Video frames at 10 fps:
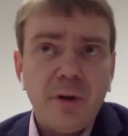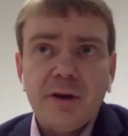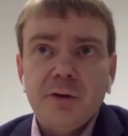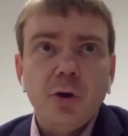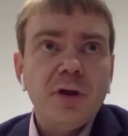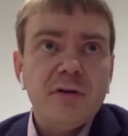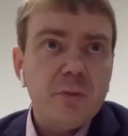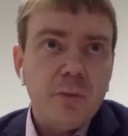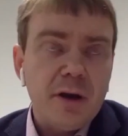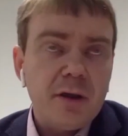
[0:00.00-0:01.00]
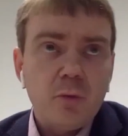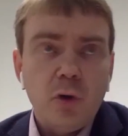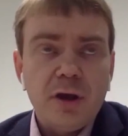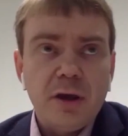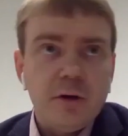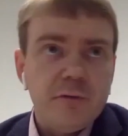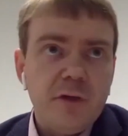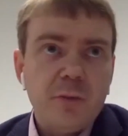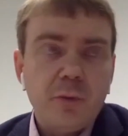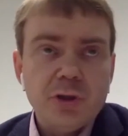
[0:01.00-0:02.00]
but not everybody is working on
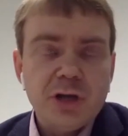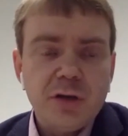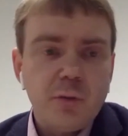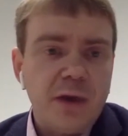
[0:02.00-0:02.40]
these projects.